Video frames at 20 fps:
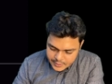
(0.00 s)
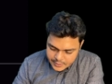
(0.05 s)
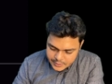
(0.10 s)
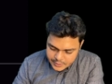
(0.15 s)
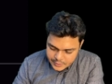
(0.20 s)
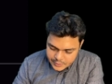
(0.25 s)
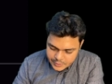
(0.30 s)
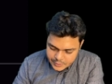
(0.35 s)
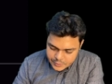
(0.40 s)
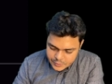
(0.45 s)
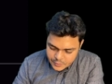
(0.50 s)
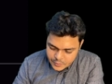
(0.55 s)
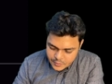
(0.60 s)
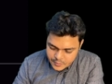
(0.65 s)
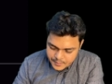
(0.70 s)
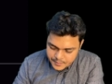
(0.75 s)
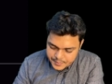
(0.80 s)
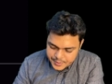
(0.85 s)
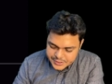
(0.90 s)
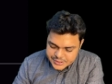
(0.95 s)
You need to
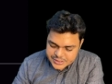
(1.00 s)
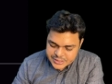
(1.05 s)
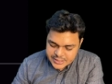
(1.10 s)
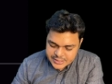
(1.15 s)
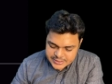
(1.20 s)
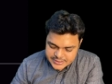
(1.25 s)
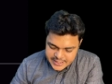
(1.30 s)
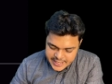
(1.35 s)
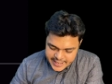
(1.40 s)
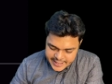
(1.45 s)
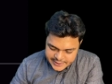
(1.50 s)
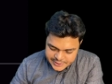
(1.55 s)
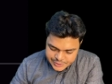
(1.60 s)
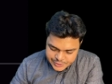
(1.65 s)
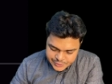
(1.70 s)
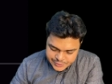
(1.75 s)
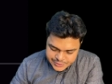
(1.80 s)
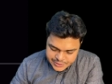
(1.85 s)
purchase the Azure